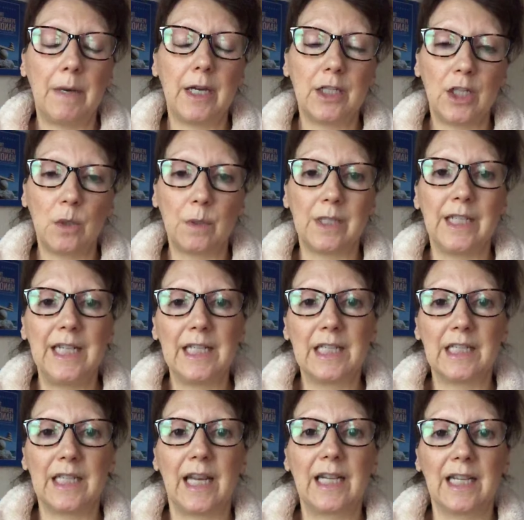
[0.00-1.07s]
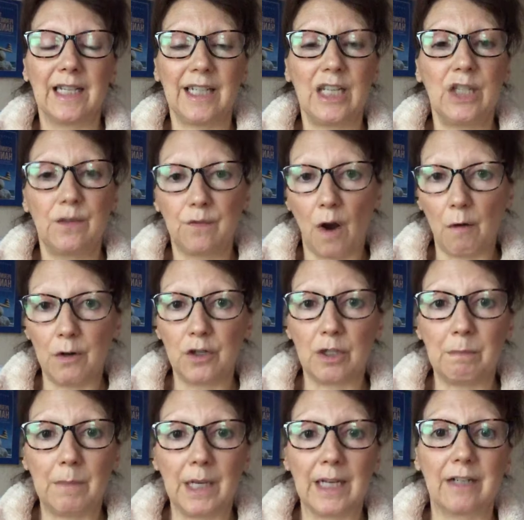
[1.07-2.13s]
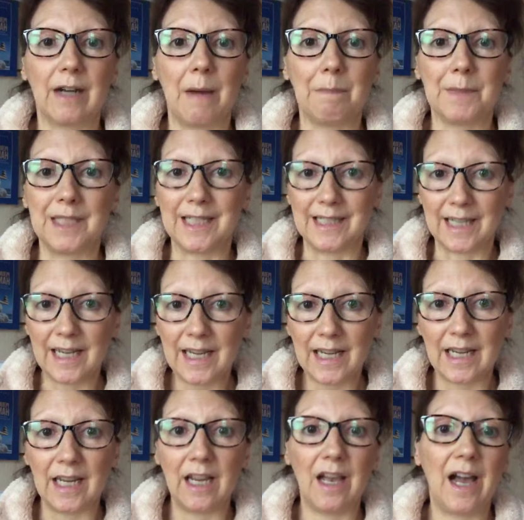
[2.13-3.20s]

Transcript: You would need to take at least 400 milligrams a day,